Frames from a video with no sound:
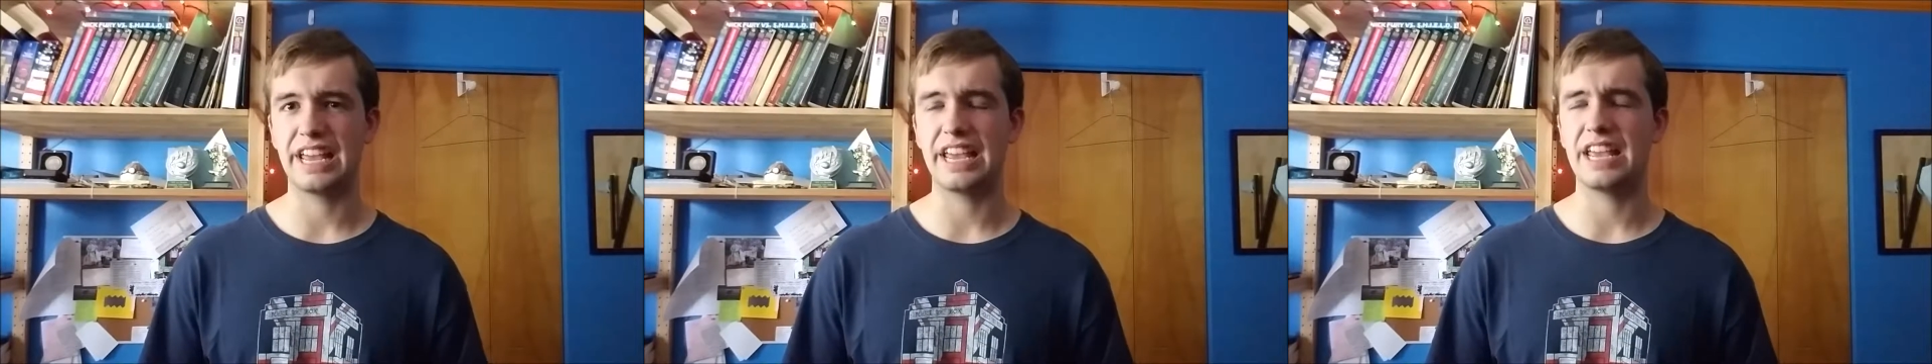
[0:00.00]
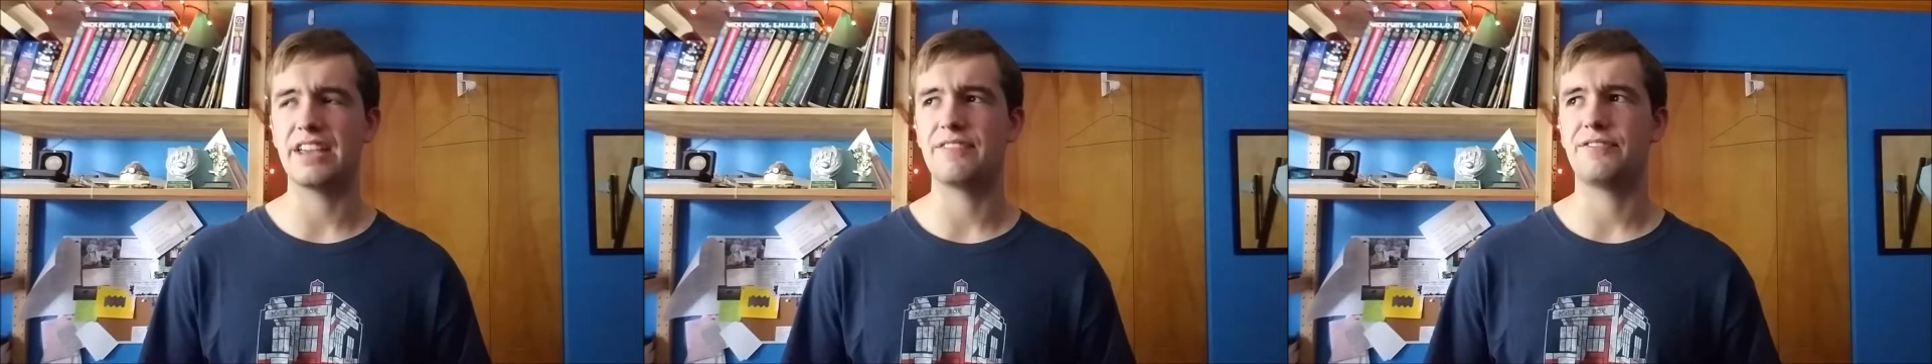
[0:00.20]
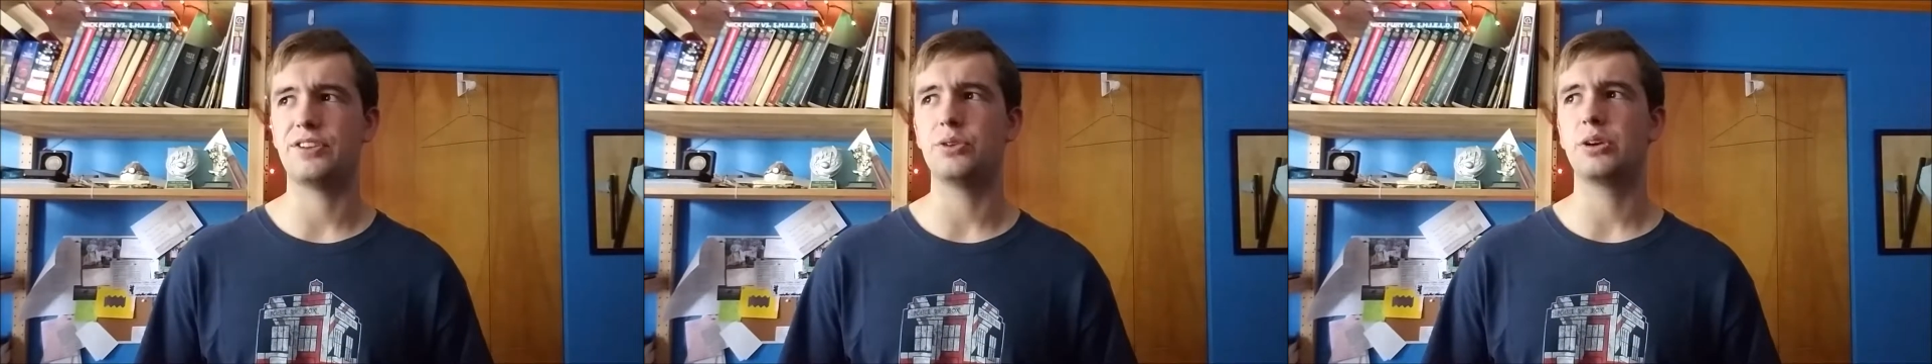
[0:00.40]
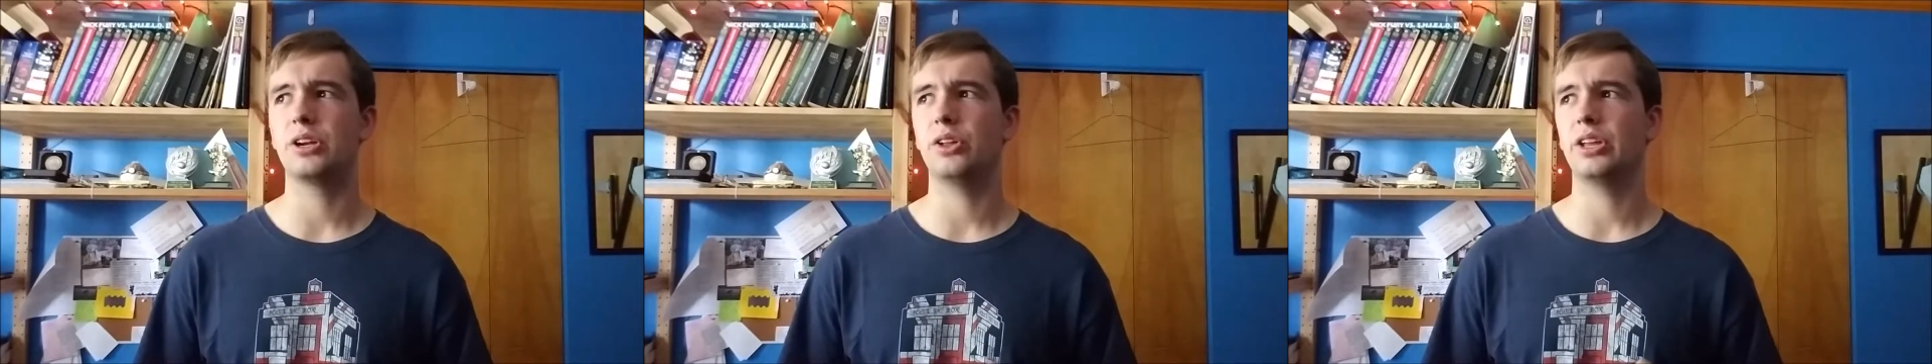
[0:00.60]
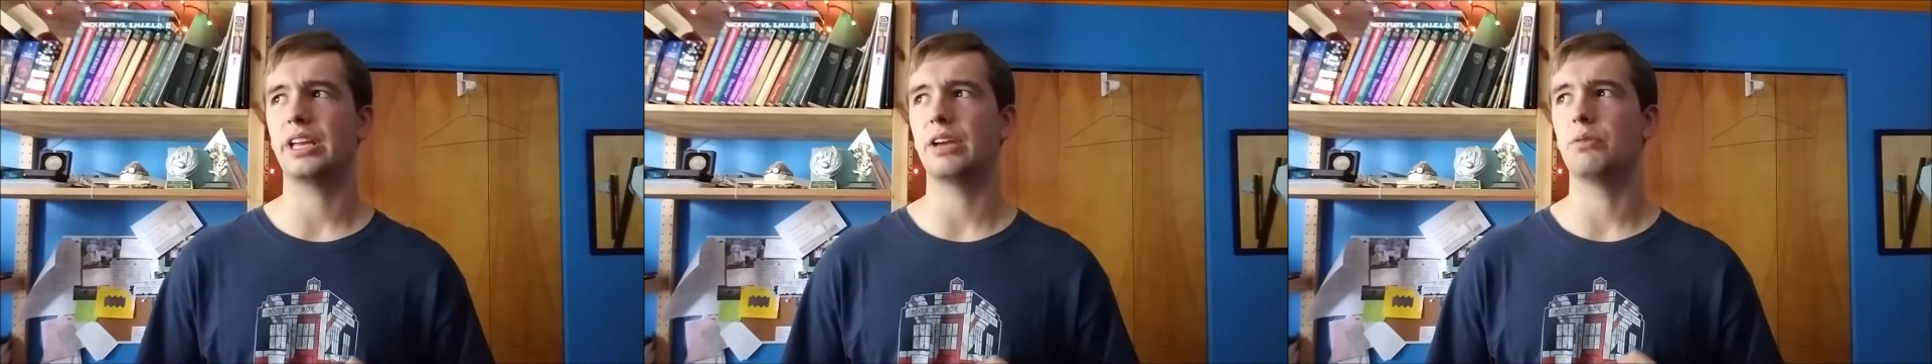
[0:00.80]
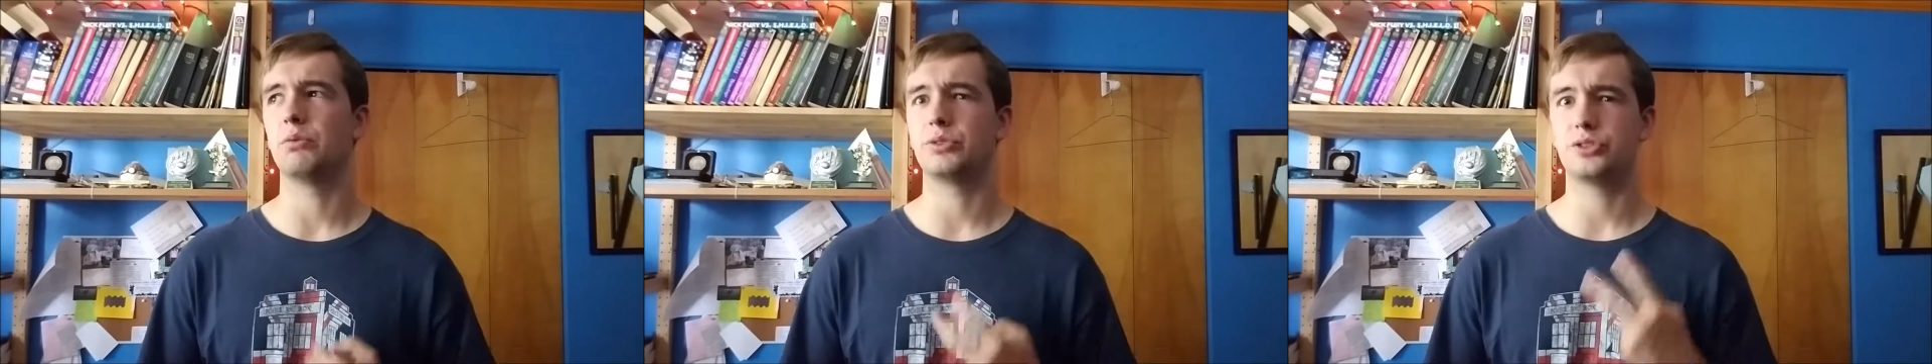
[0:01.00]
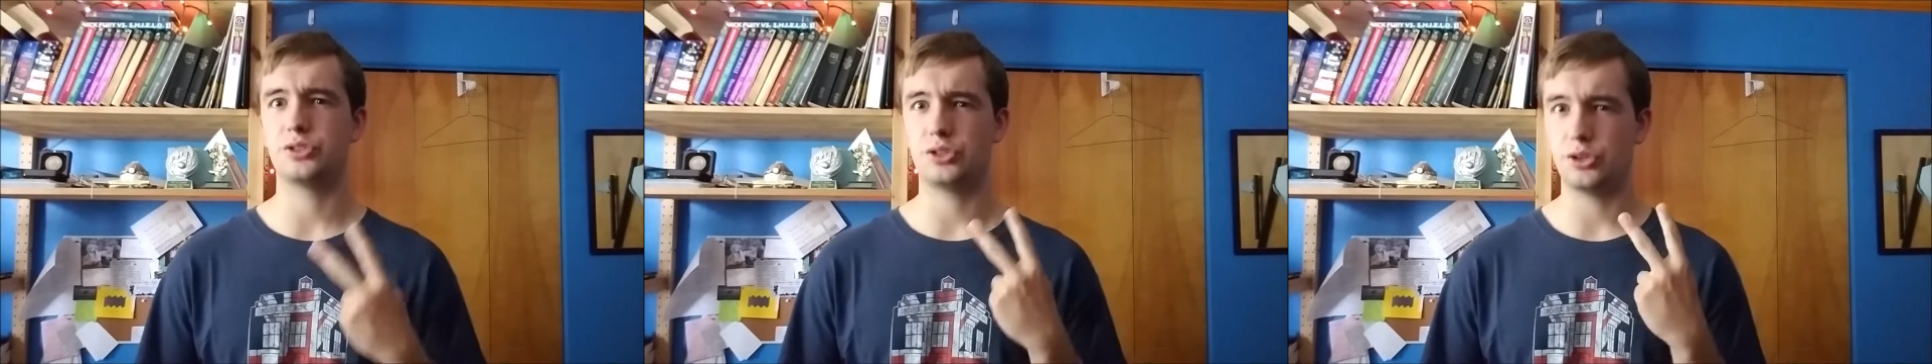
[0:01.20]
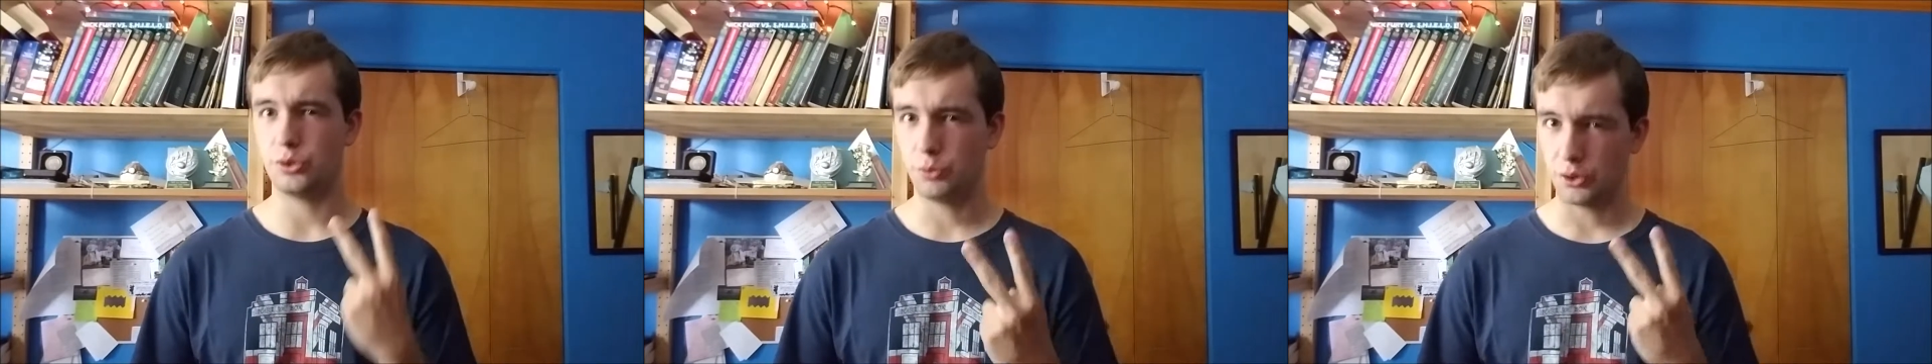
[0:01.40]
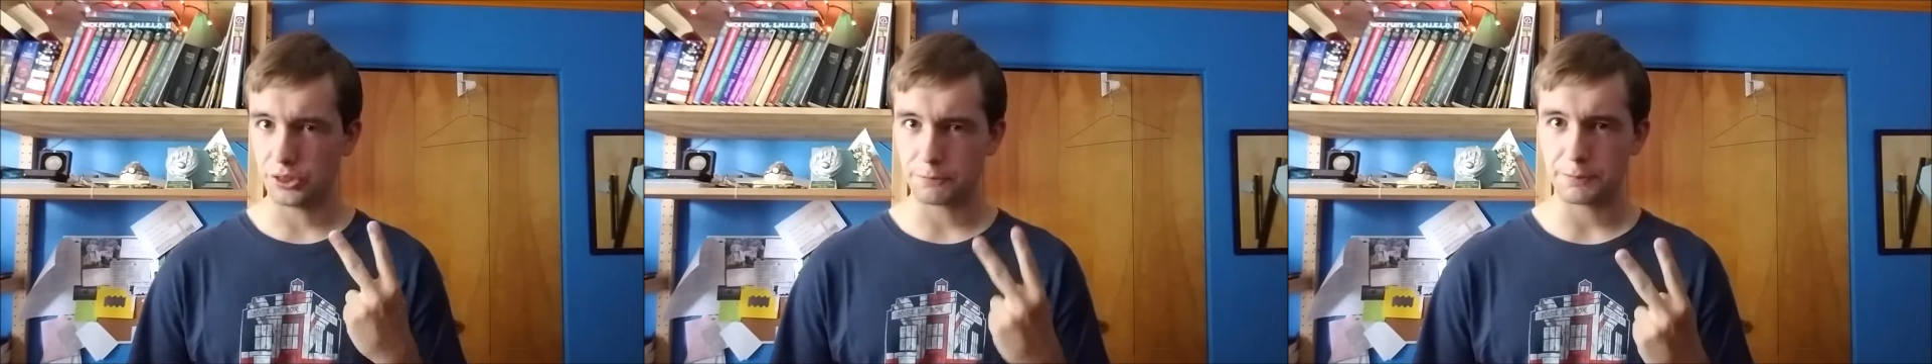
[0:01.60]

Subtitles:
If you can only get 2 other